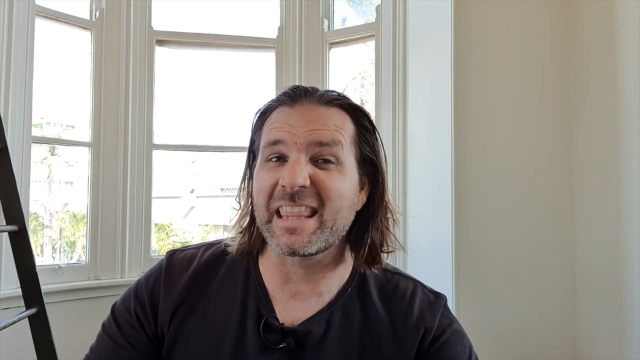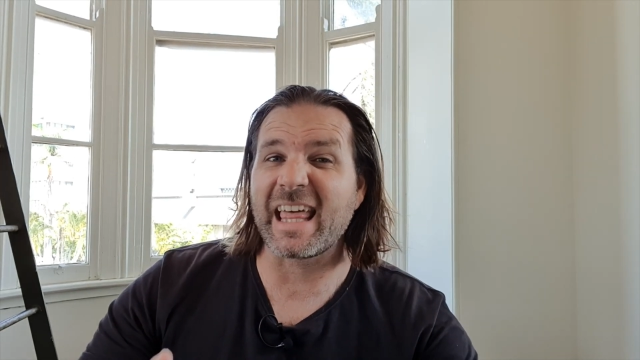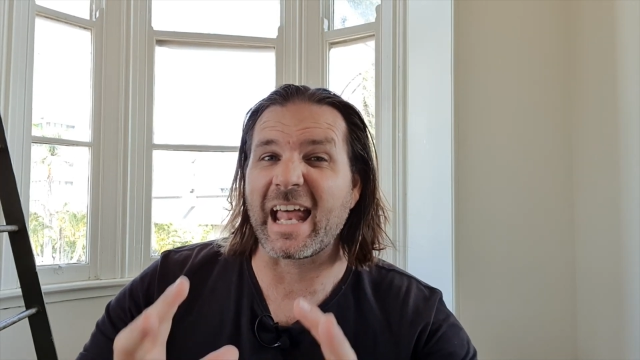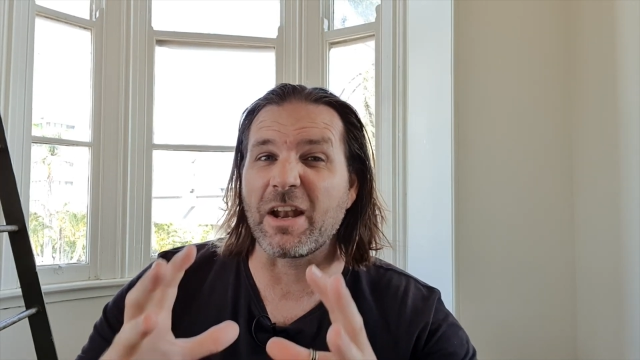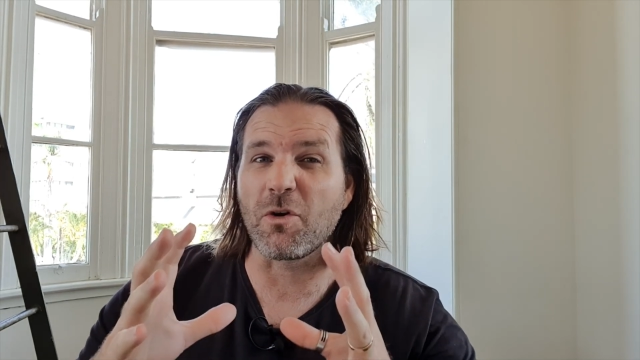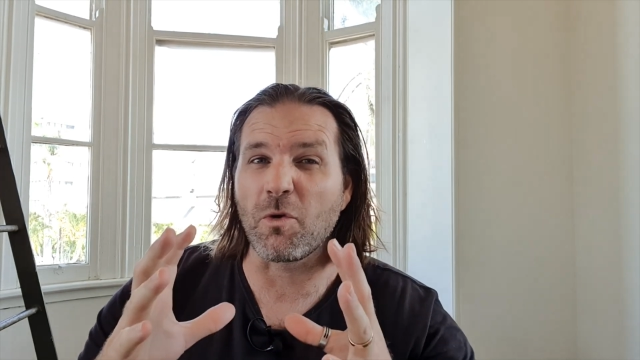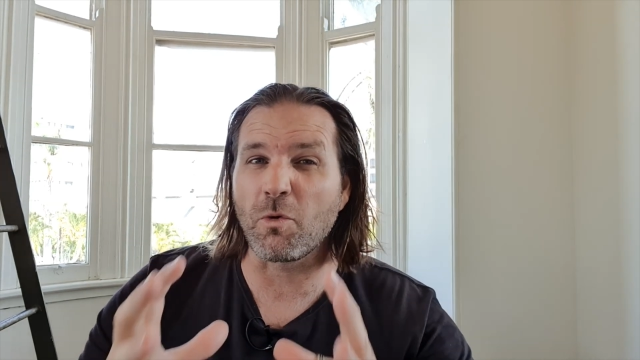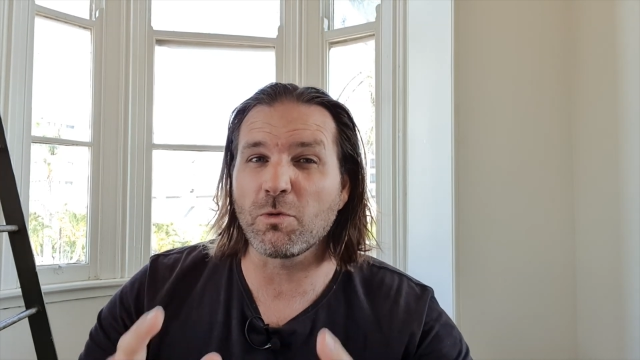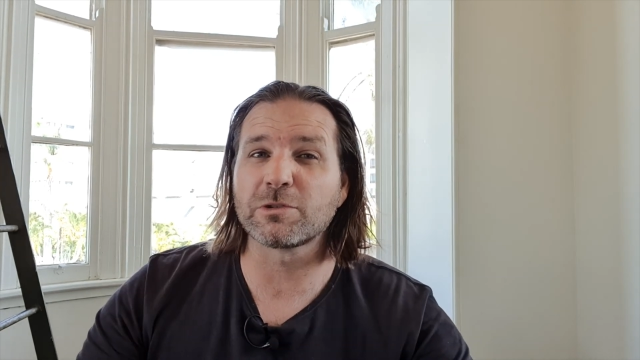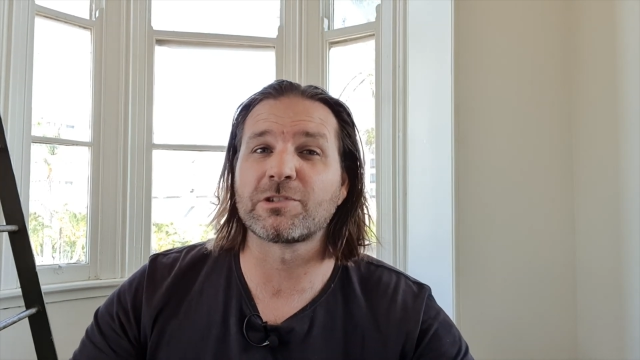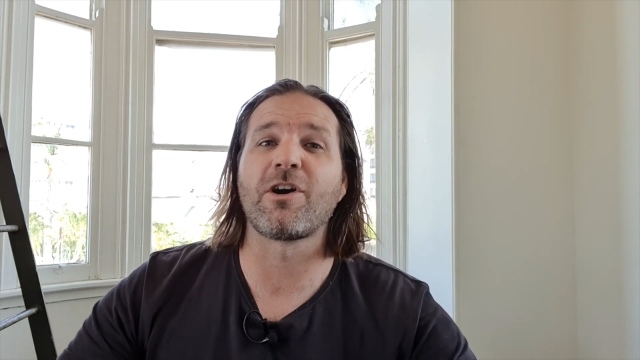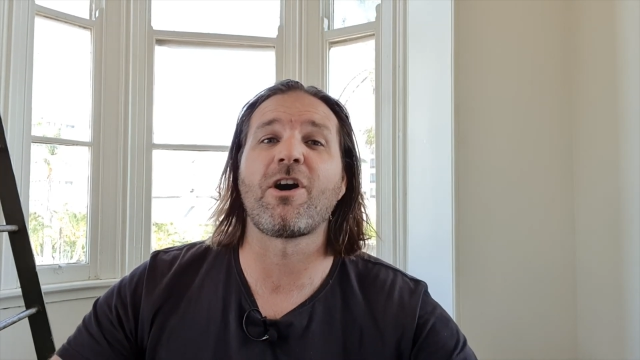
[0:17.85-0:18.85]
that
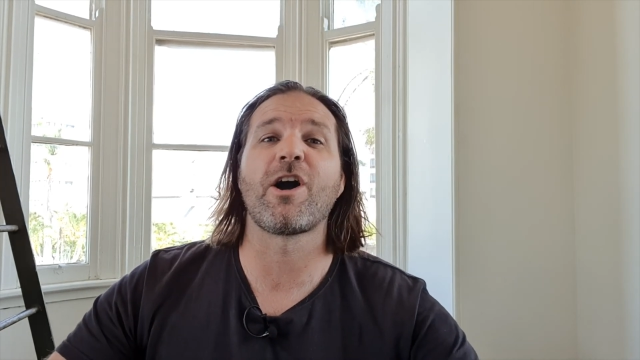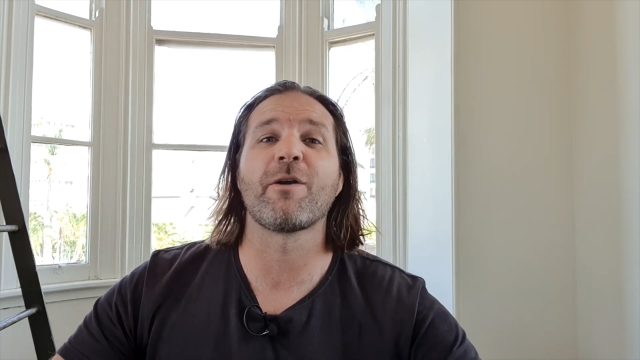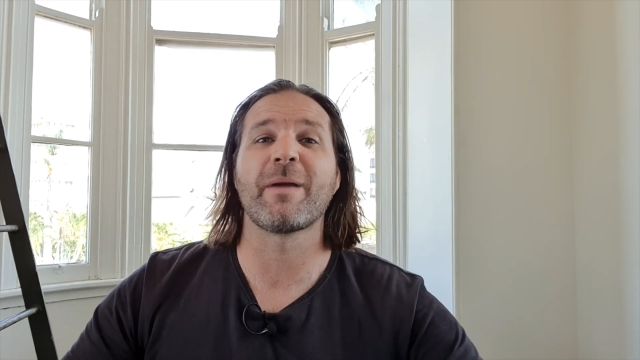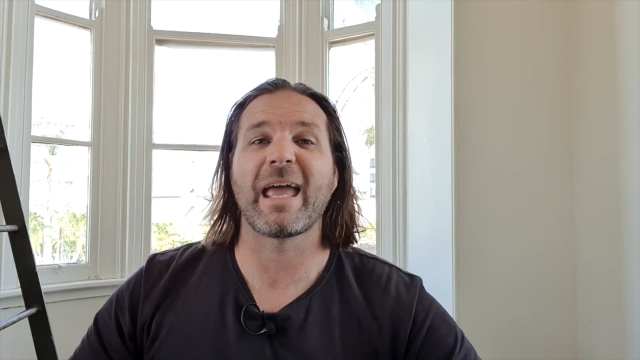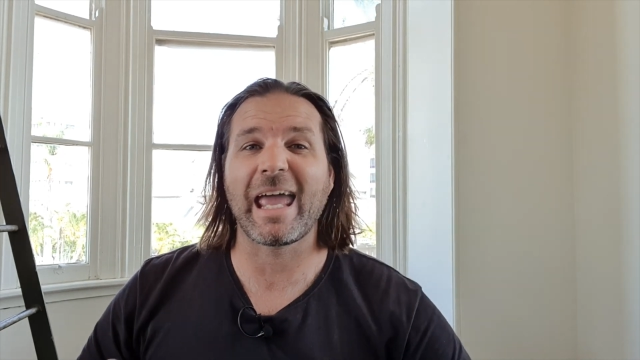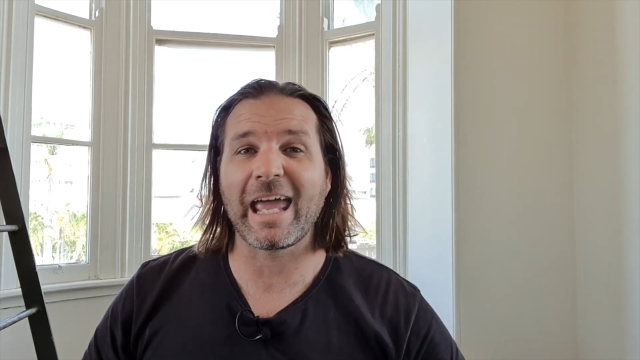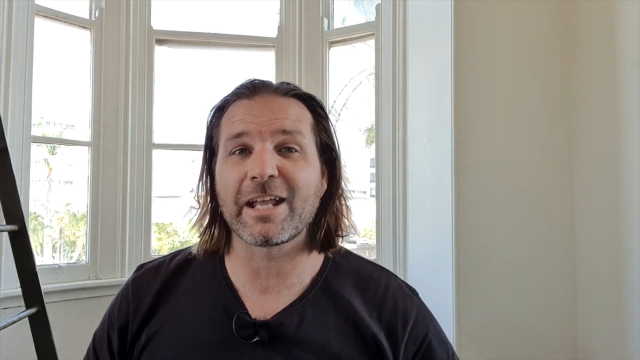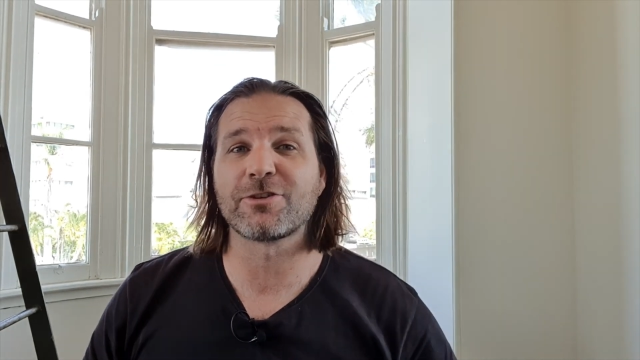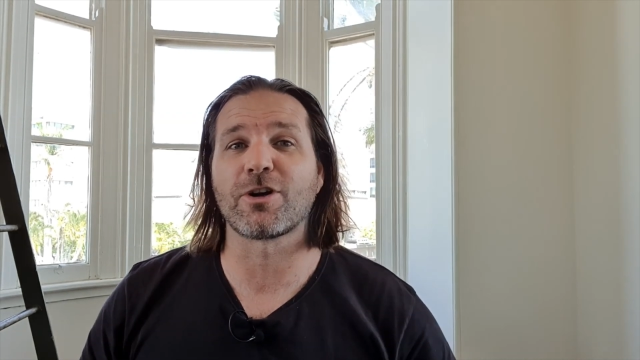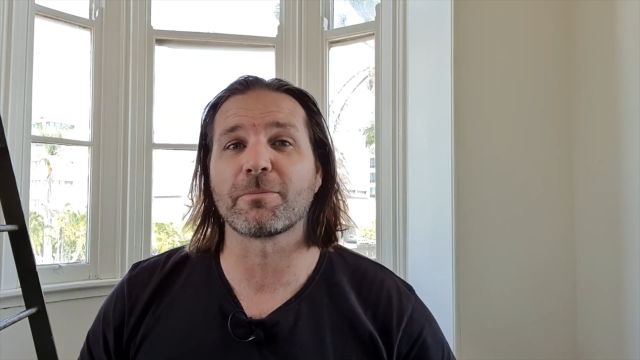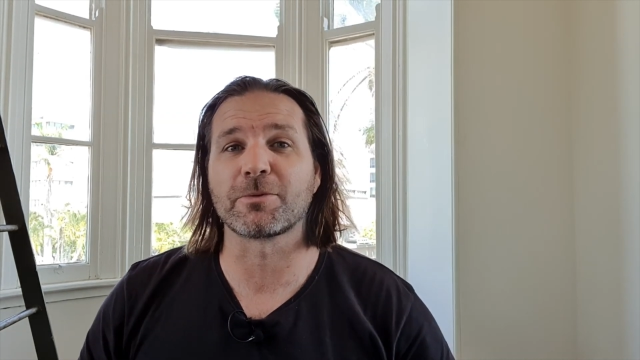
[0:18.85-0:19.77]
all-time AirDrop